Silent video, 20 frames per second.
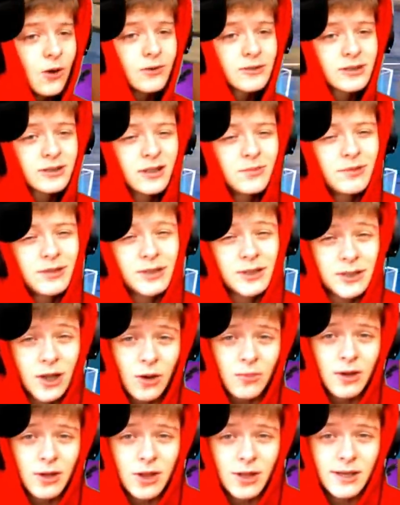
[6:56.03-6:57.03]
It's going to be
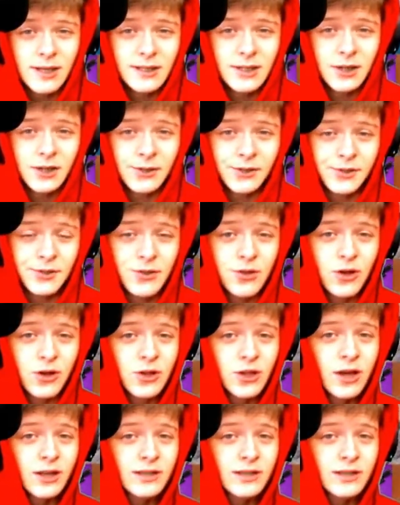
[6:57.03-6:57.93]
so much easier to do trick shots.